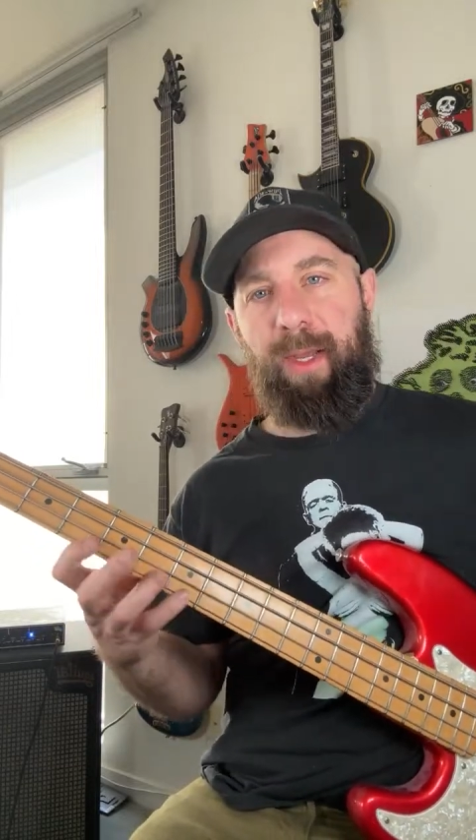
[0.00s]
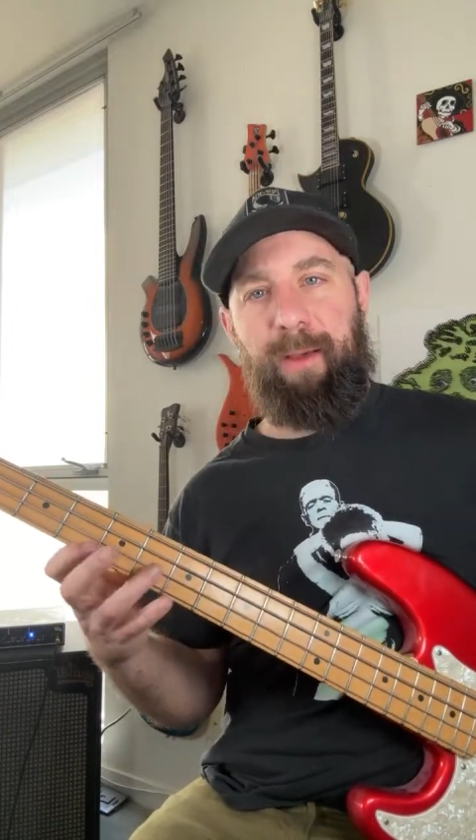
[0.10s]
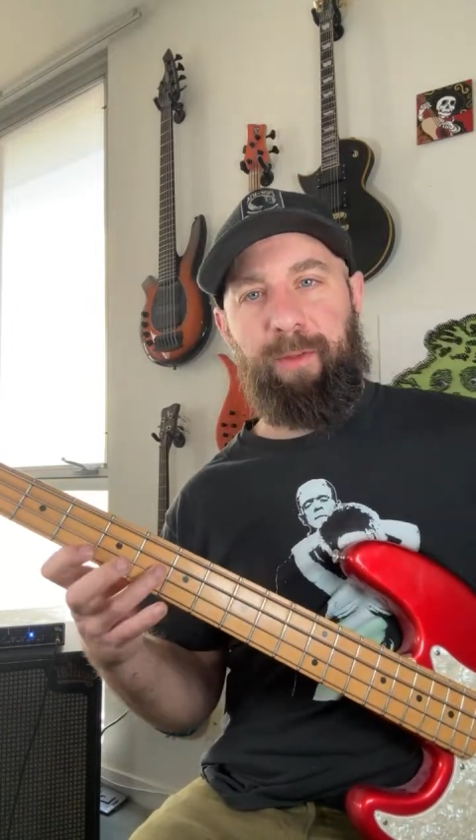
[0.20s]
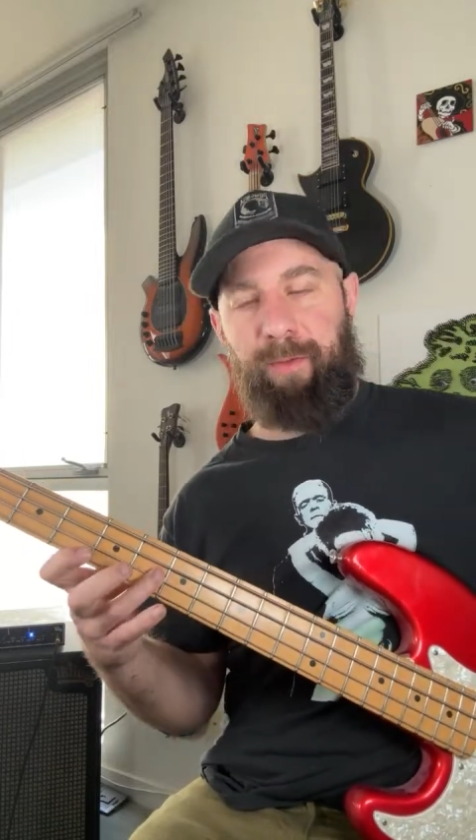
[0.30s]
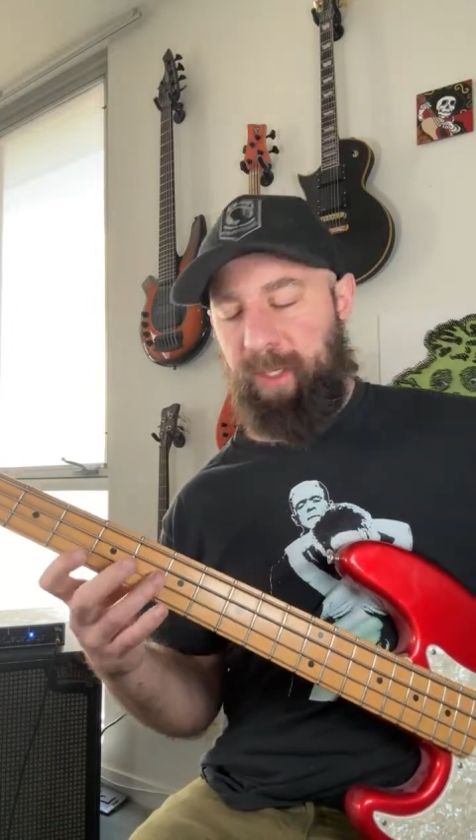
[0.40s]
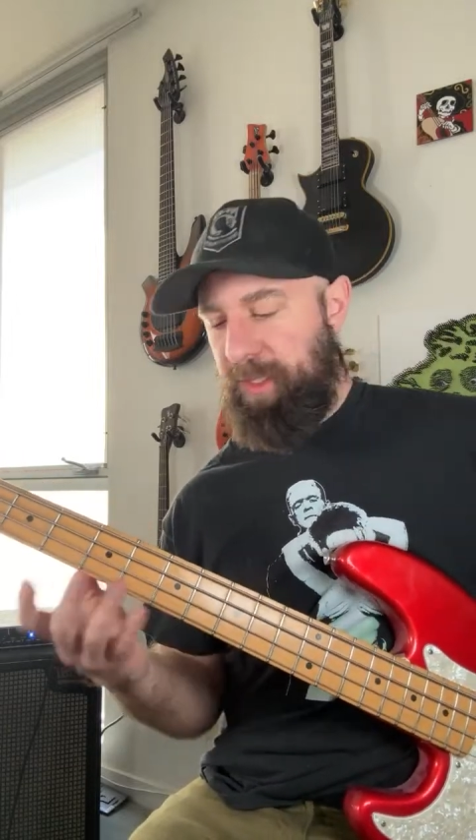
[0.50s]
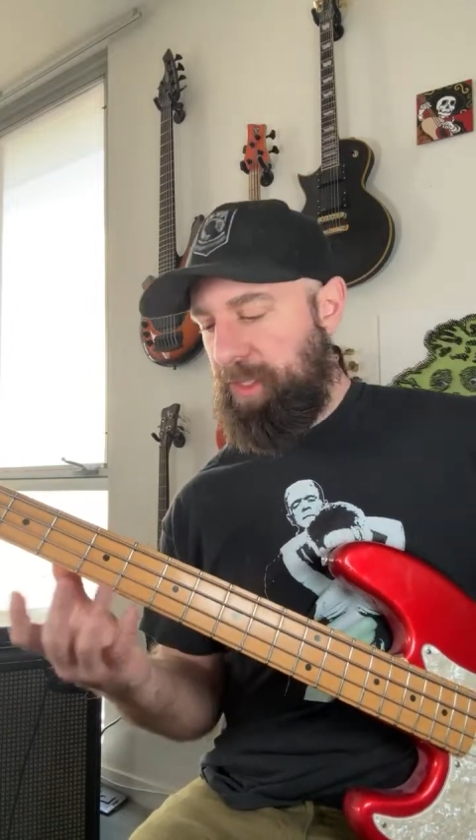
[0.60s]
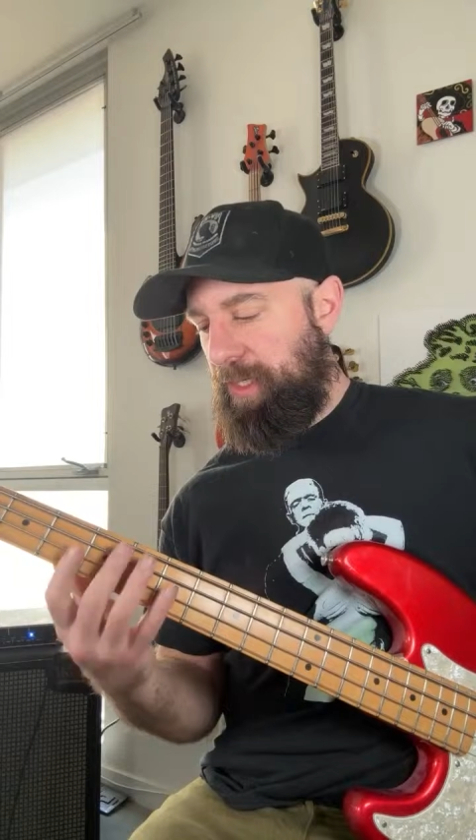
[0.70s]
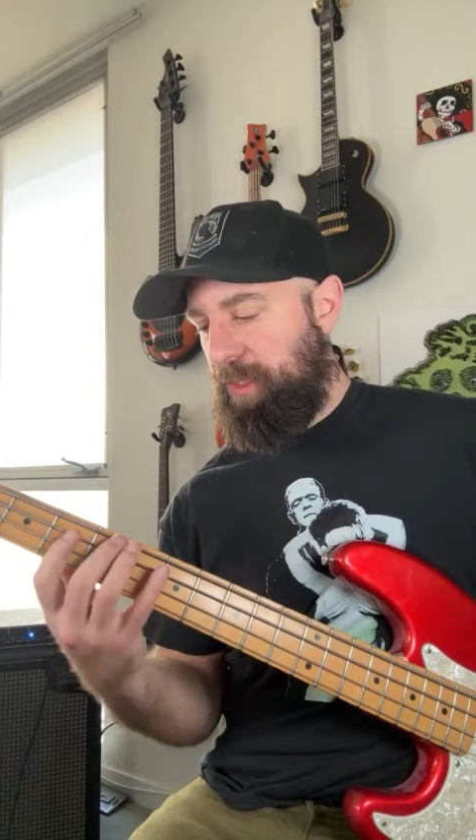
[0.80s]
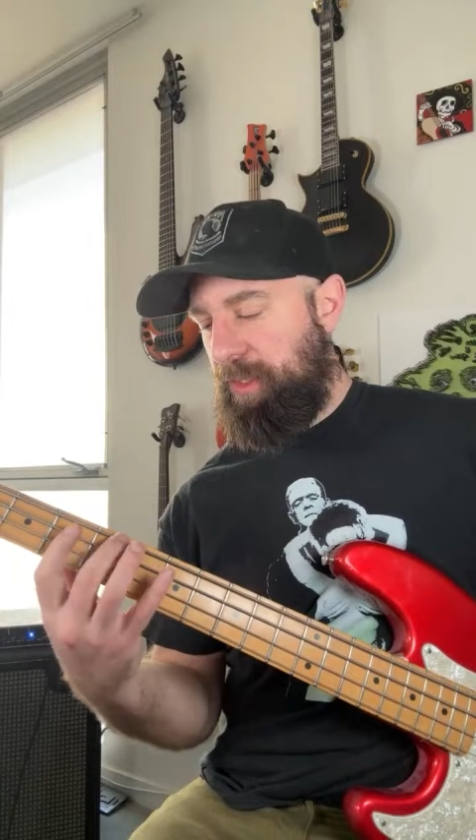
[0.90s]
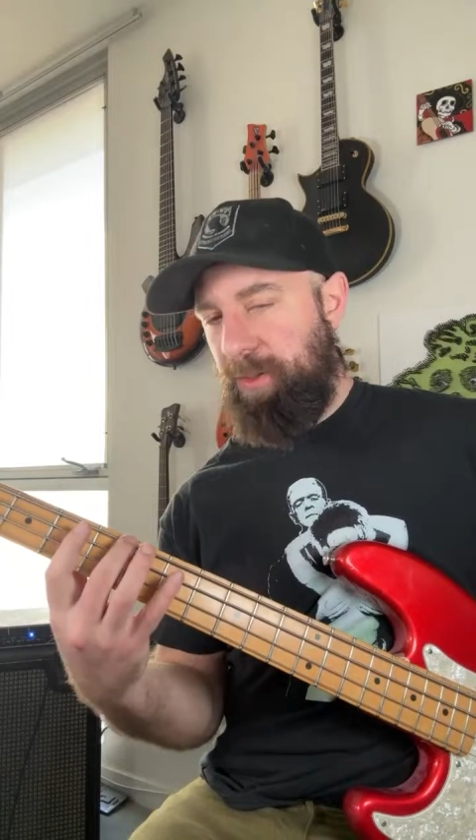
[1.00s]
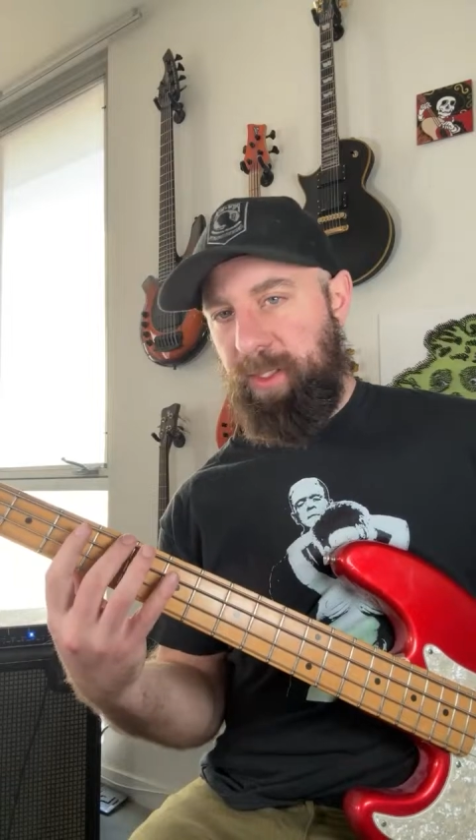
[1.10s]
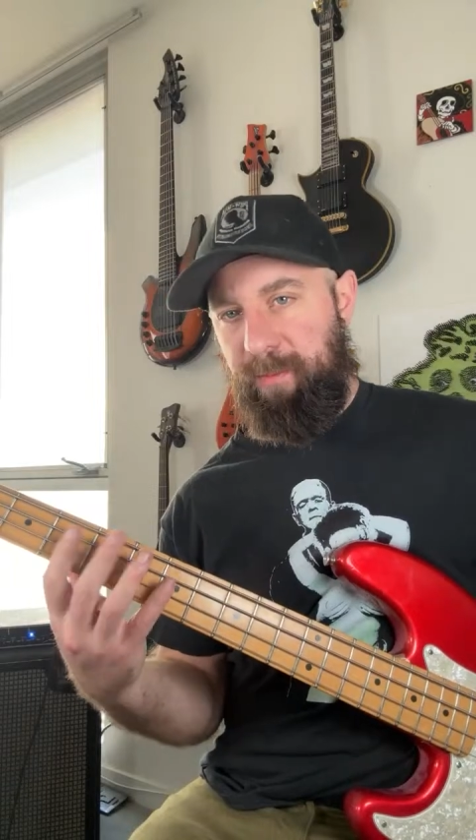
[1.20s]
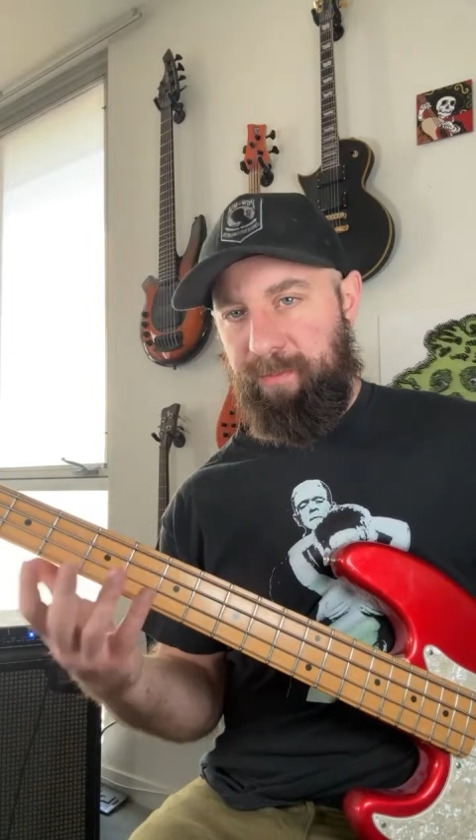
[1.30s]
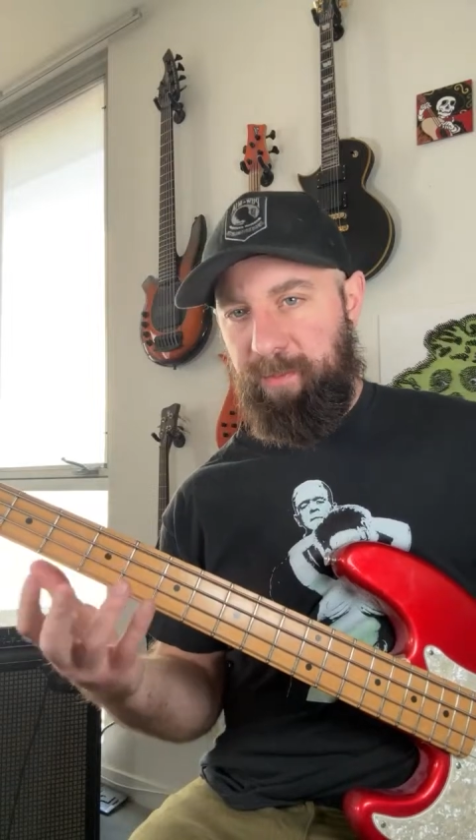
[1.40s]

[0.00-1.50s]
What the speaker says: have the real estate to do it.